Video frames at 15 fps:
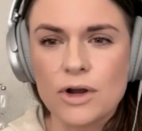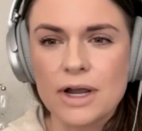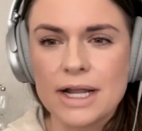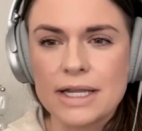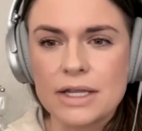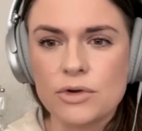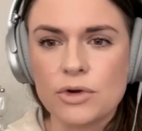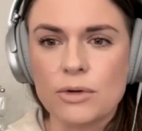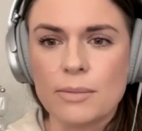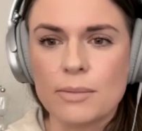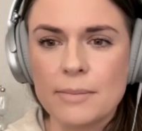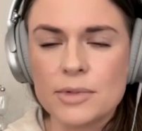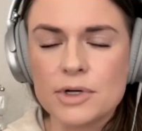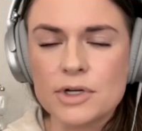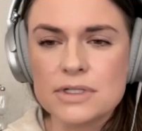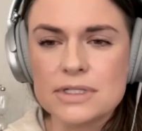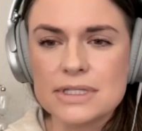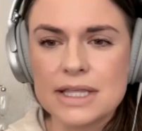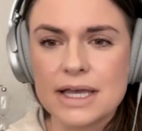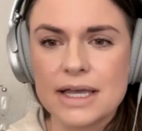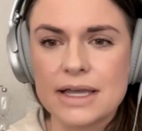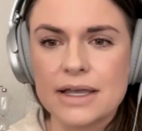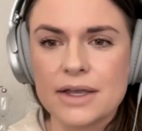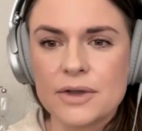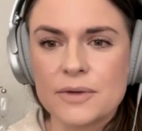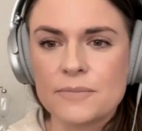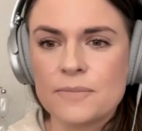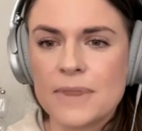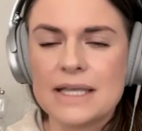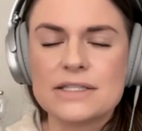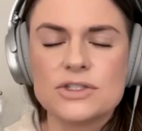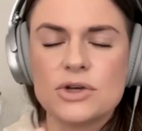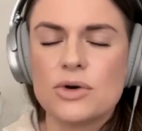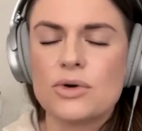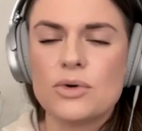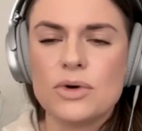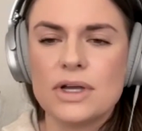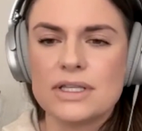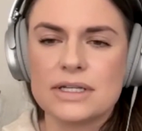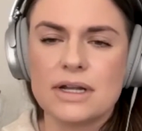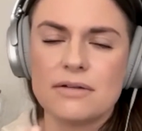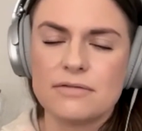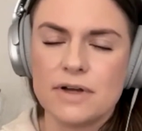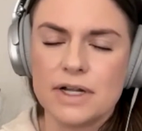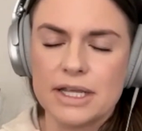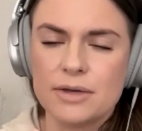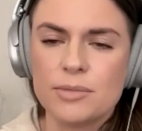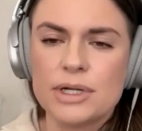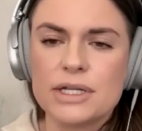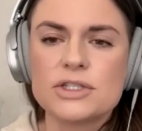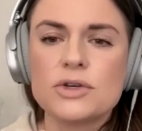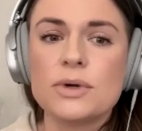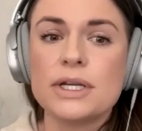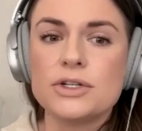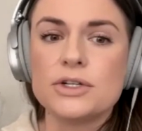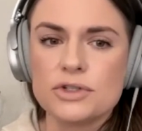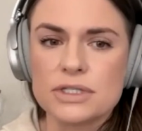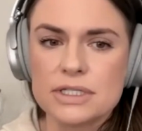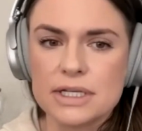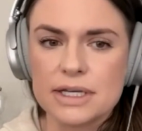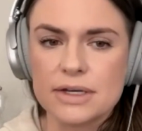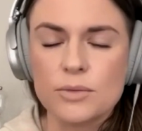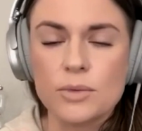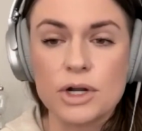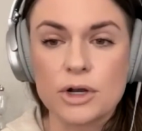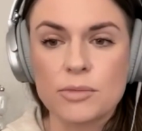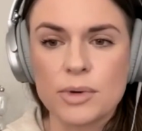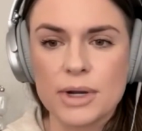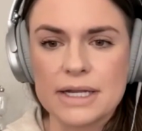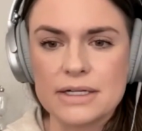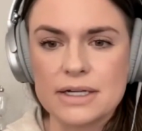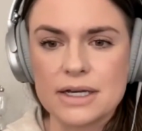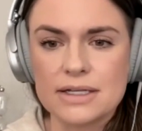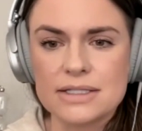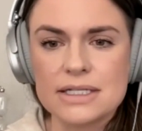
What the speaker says: And he remembers like, it's not funny, but it's so interesting what our brain does.